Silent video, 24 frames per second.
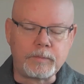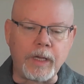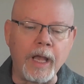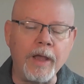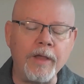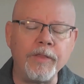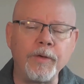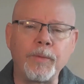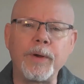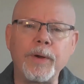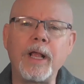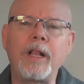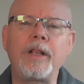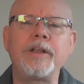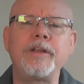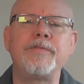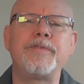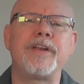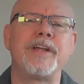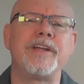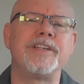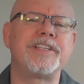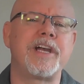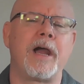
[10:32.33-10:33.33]
And the reality of
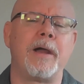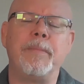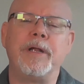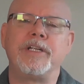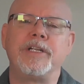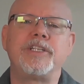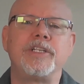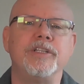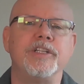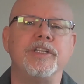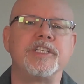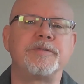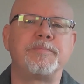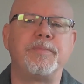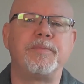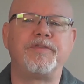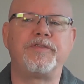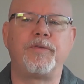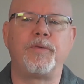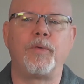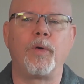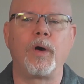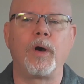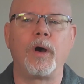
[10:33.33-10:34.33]
it is, I mentioned this
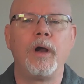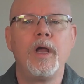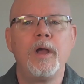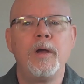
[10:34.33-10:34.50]
before,